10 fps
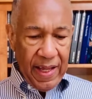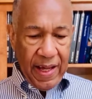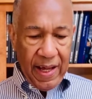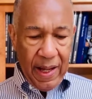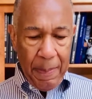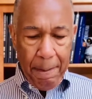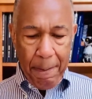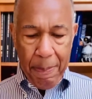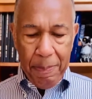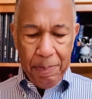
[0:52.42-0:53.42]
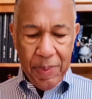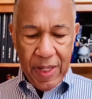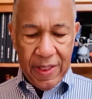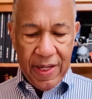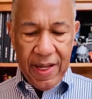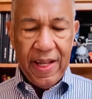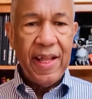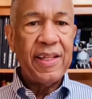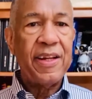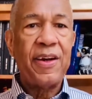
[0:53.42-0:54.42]
But
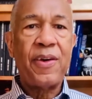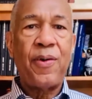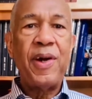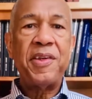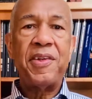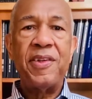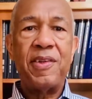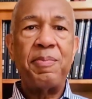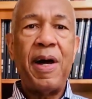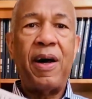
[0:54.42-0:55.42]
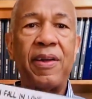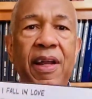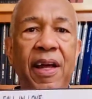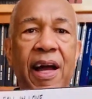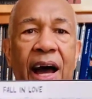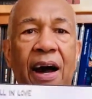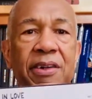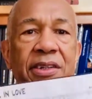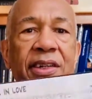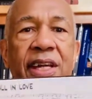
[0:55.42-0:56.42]
there are questions about how do
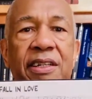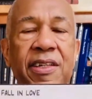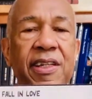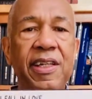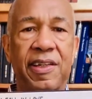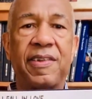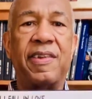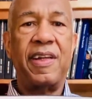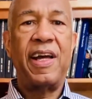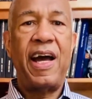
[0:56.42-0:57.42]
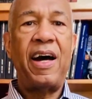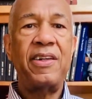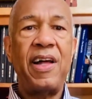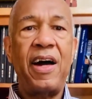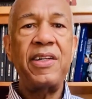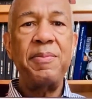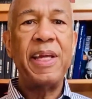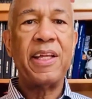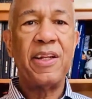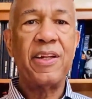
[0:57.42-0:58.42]
you get to this? How do you make
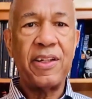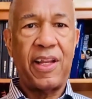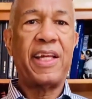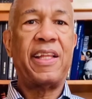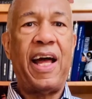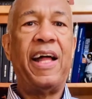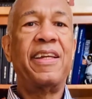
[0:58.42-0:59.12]
it look like that?